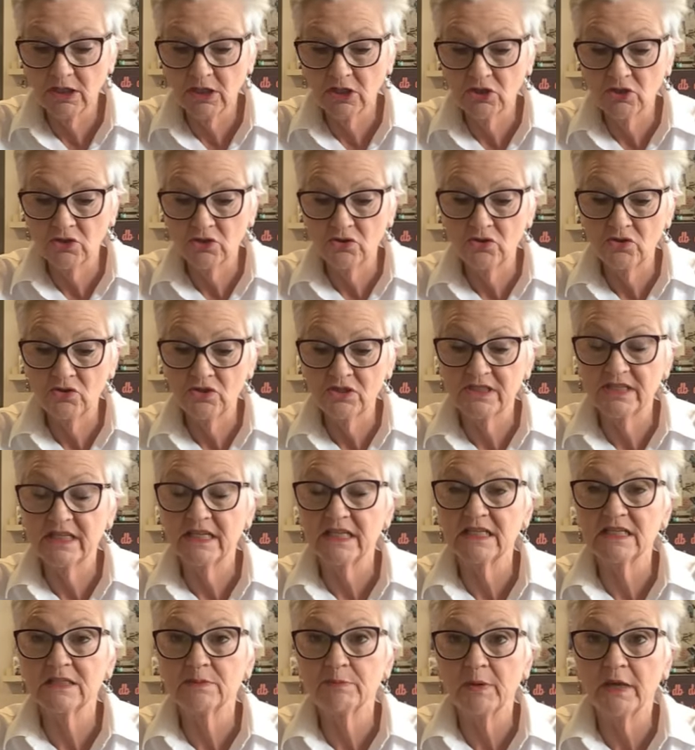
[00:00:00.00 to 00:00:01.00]
used
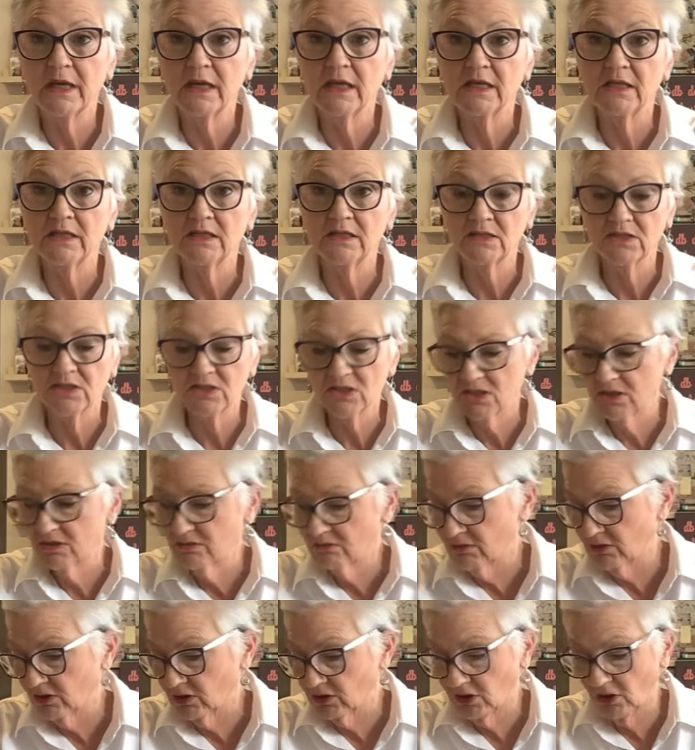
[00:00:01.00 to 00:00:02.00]
these pins,
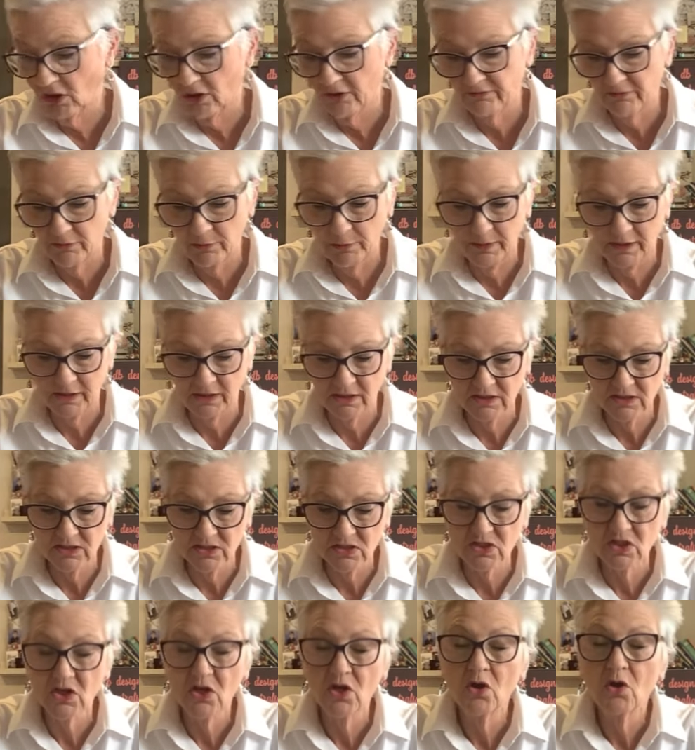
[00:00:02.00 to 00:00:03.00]
the clover
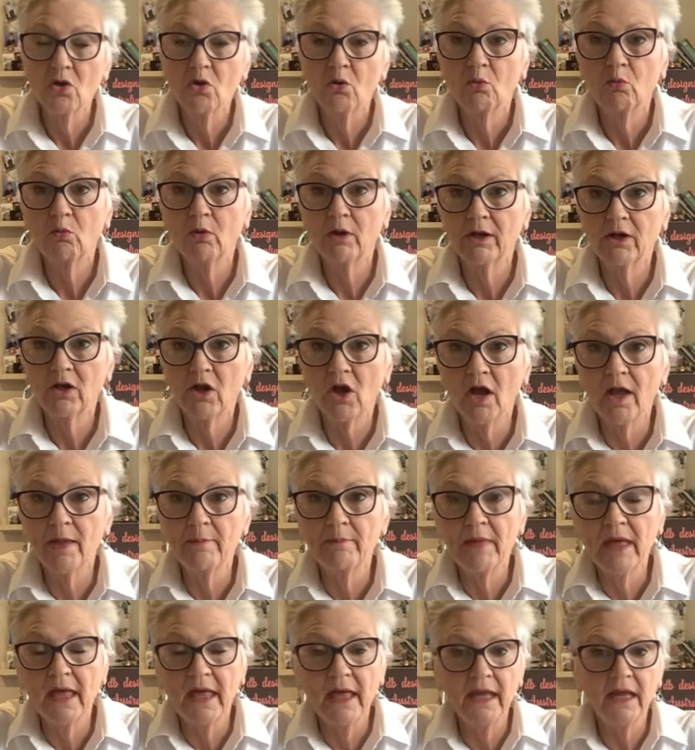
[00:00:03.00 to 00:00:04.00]
pins, when I
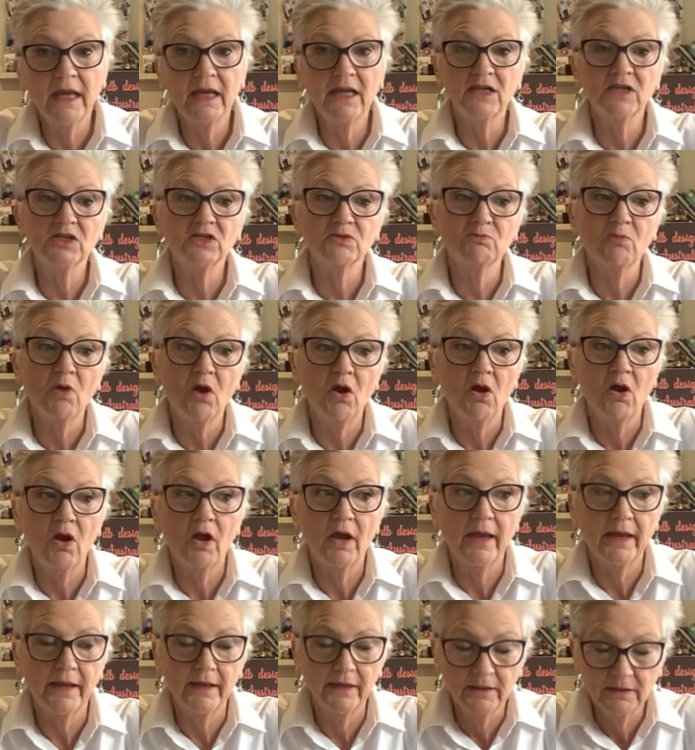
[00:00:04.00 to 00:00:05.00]
made
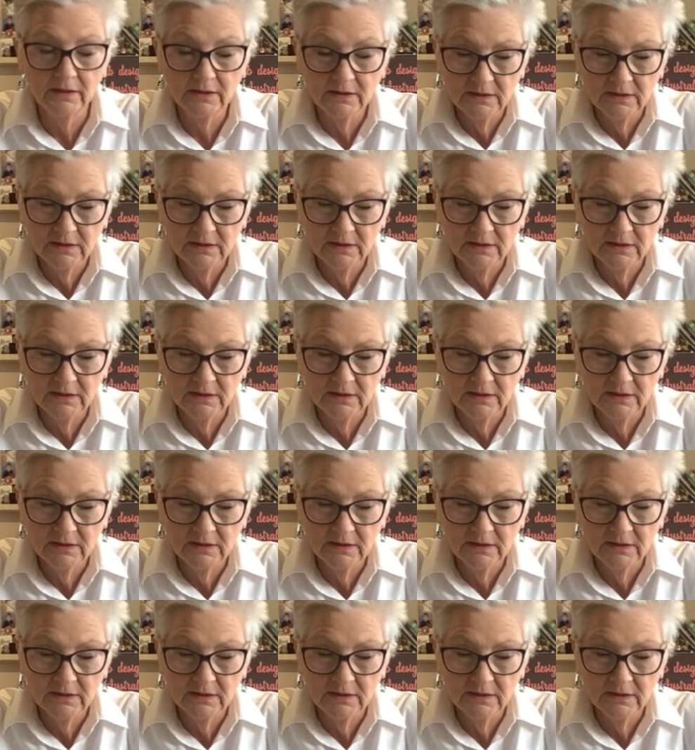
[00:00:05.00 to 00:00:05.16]
my